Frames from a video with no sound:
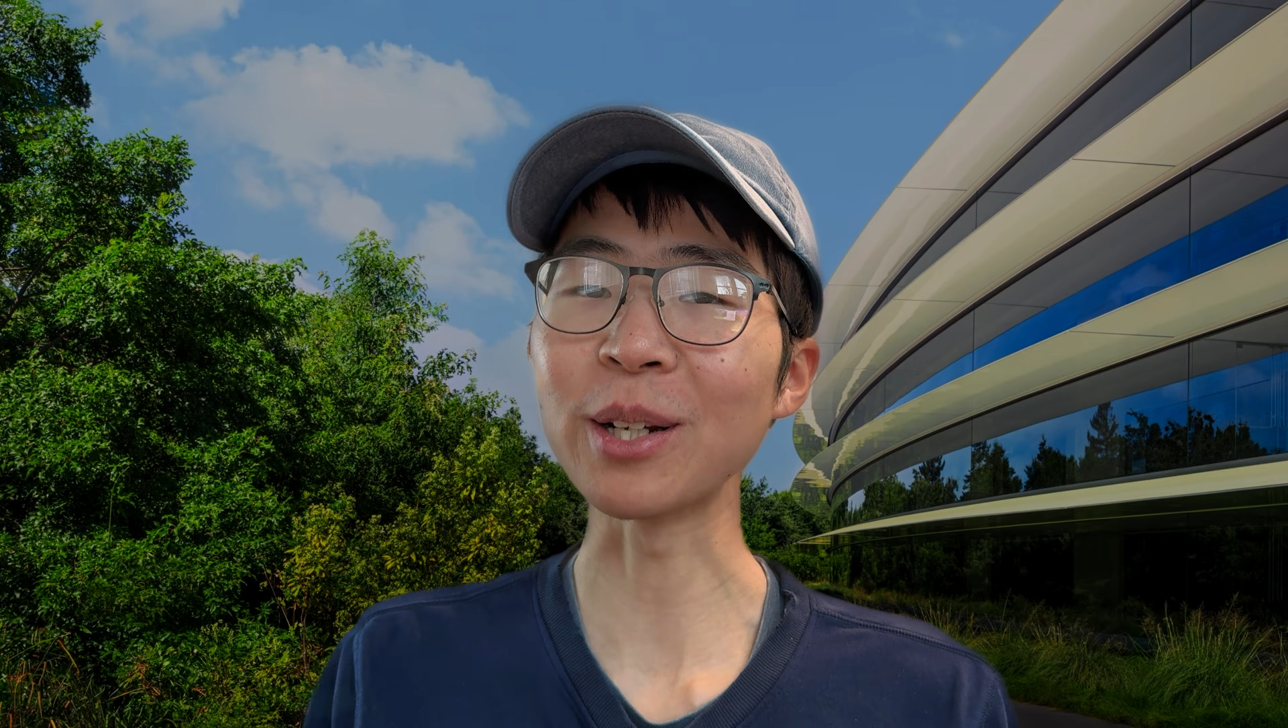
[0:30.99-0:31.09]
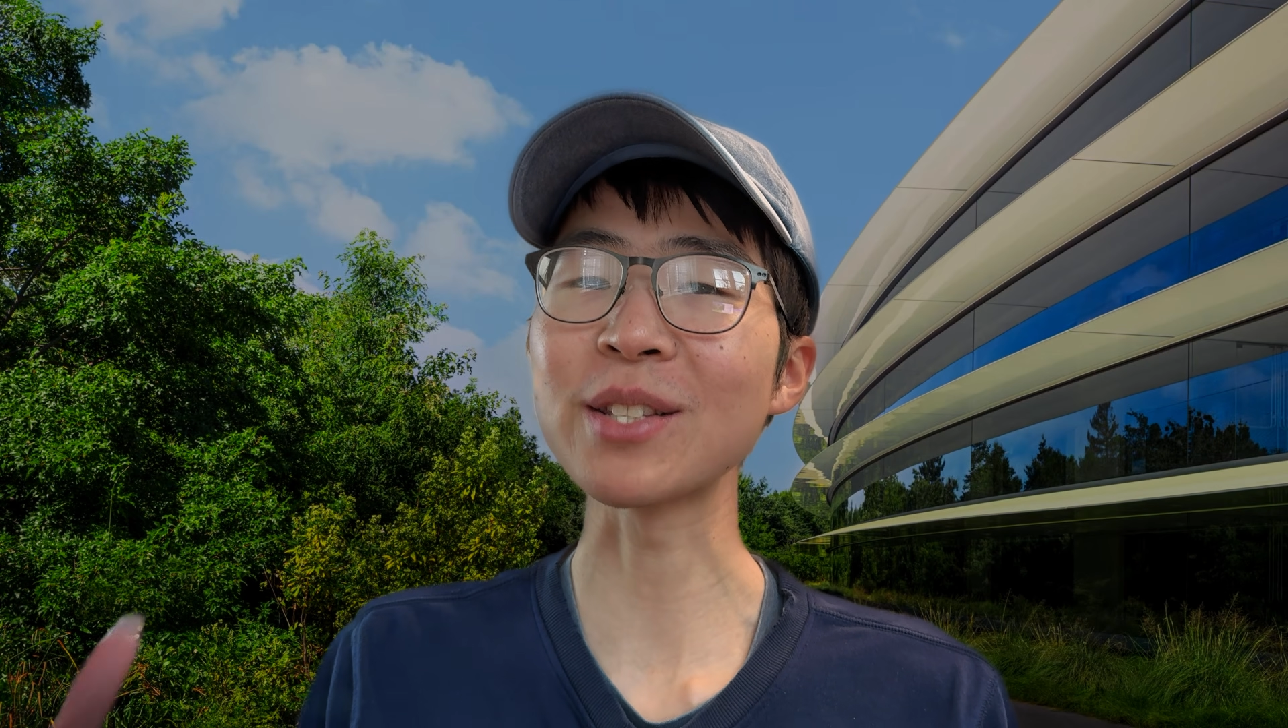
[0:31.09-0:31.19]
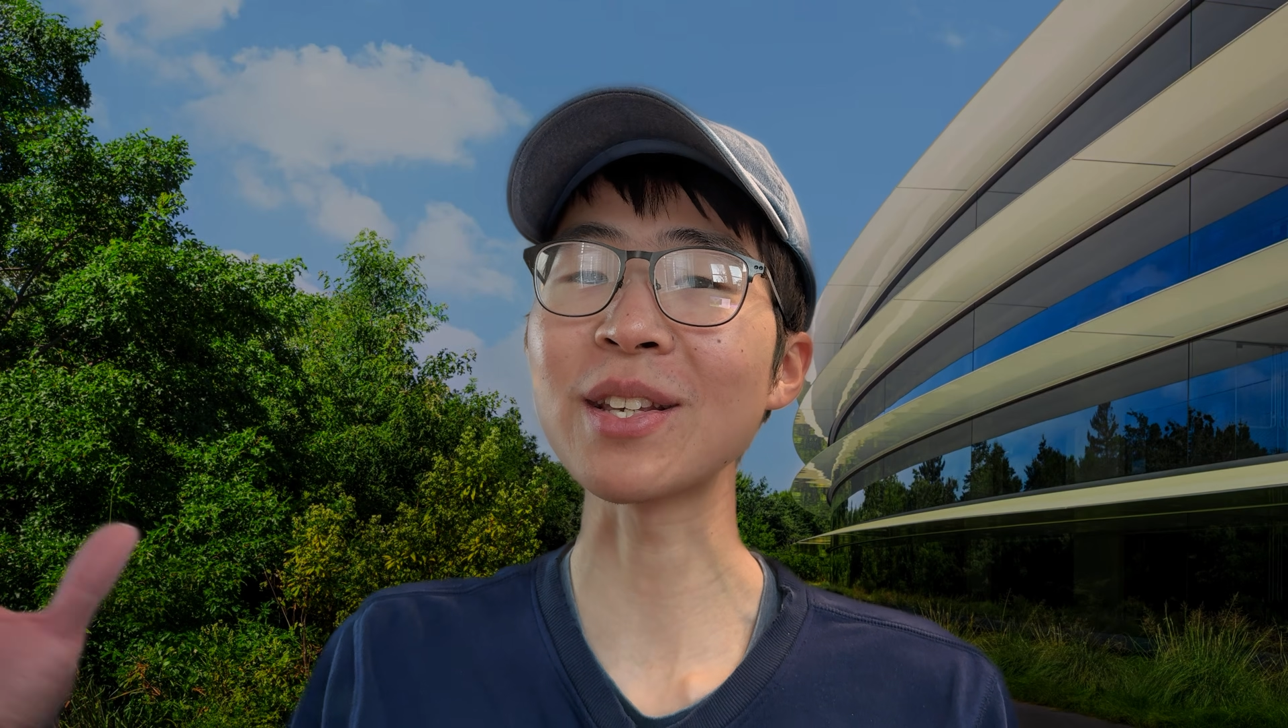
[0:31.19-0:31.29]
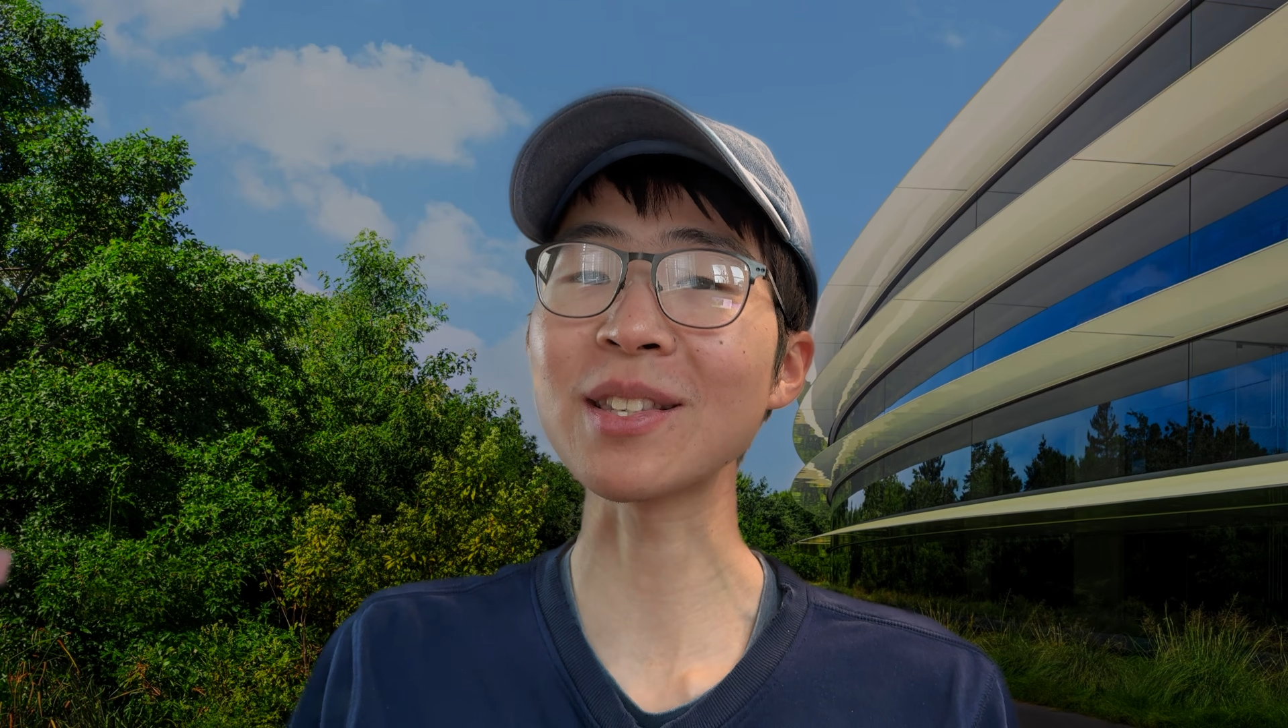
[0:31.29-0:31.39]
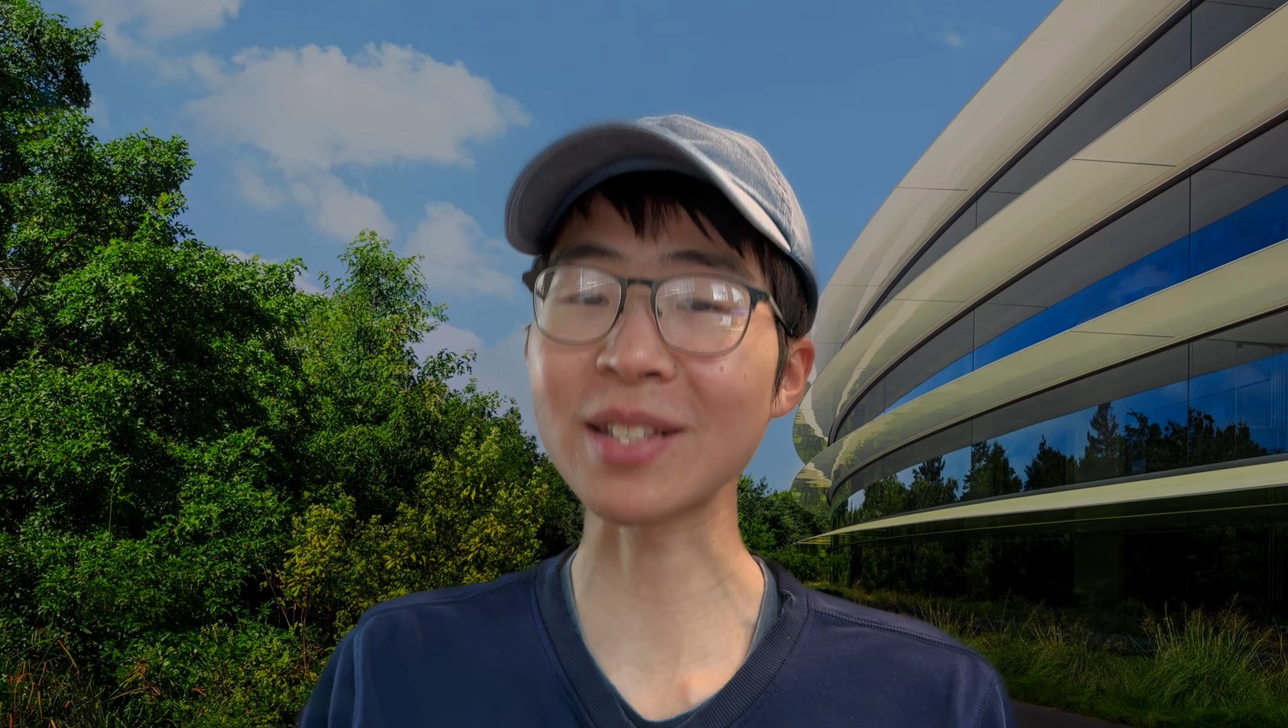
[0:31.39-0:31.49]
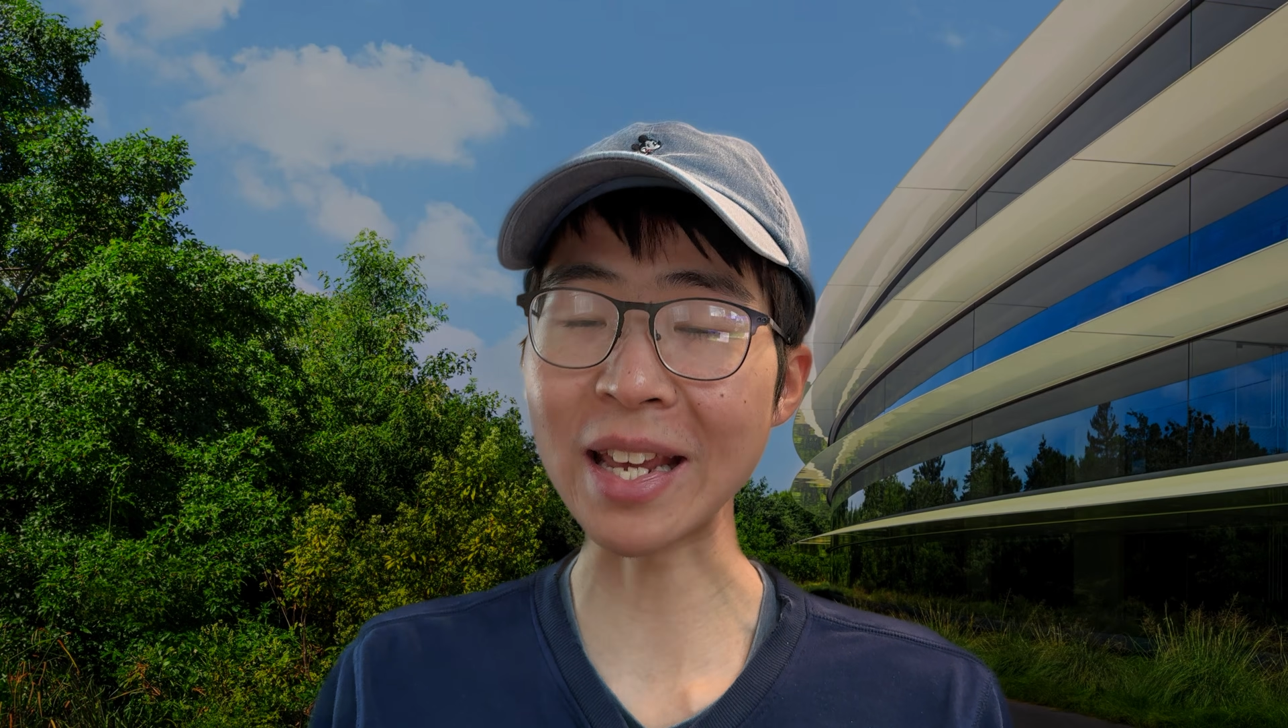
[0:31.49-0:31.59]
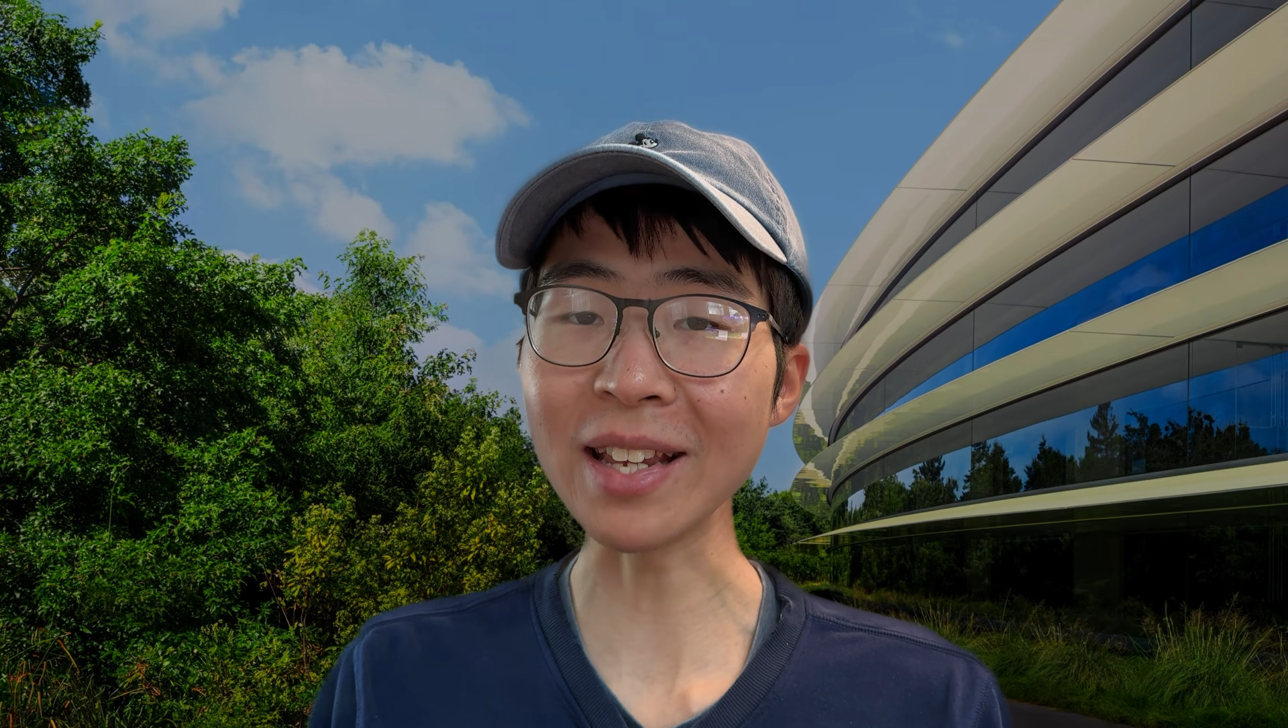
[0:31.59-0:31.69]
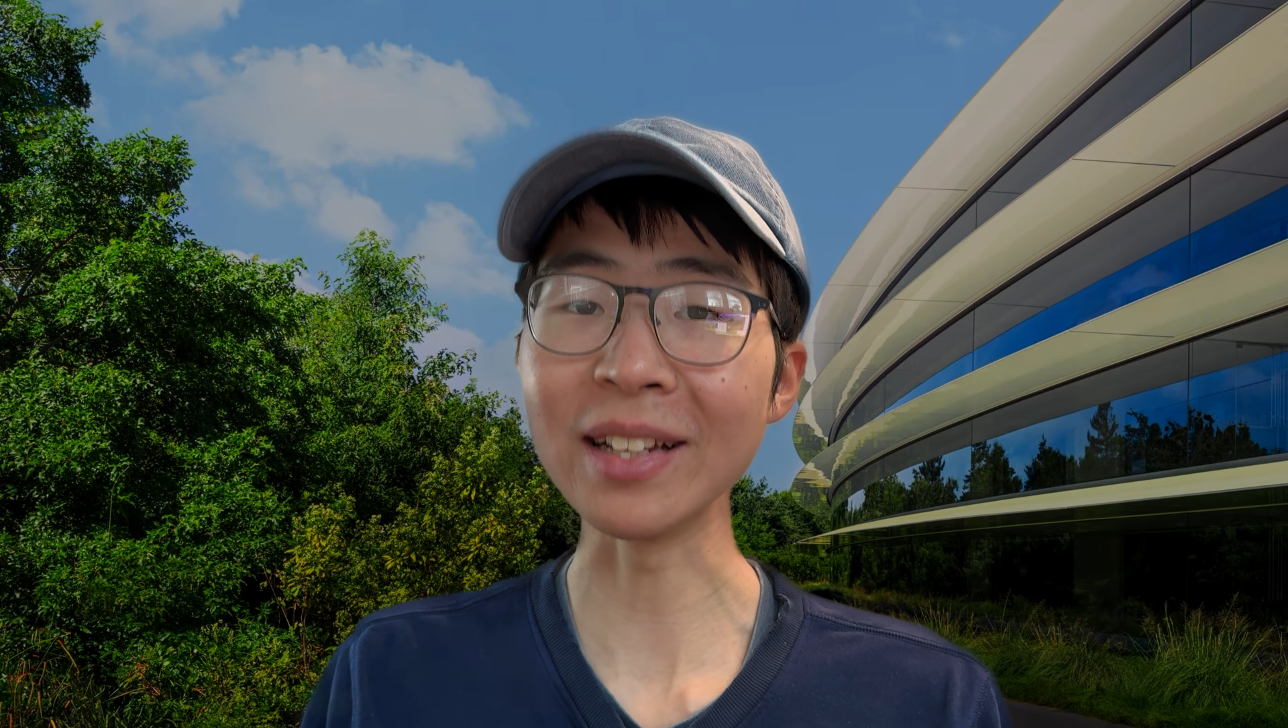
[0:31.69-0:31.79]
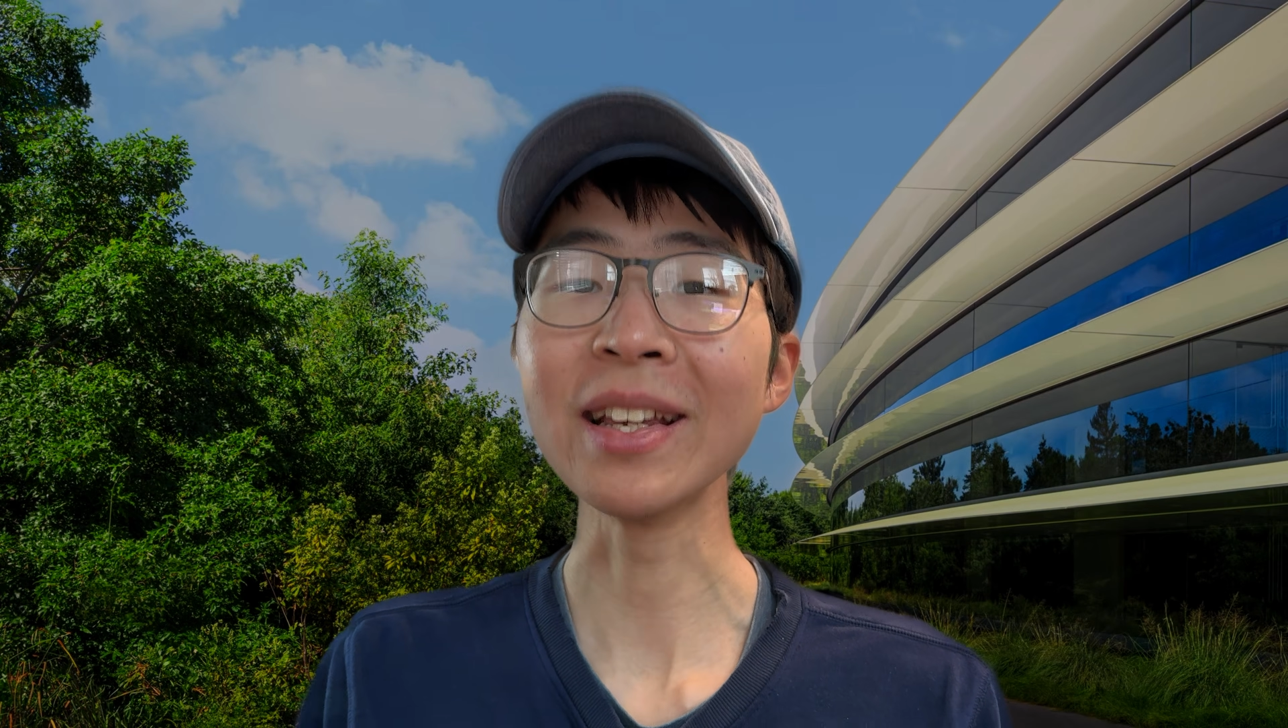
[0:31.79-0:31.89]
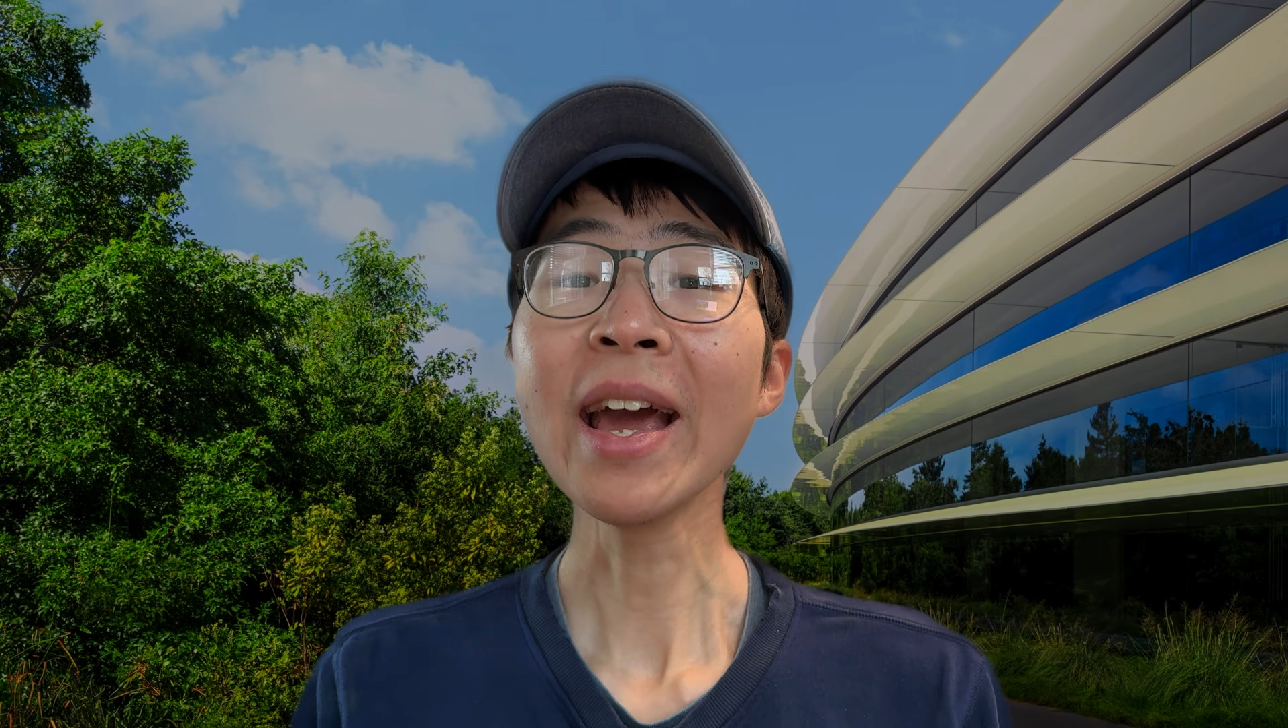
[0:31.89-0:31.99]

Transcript: 16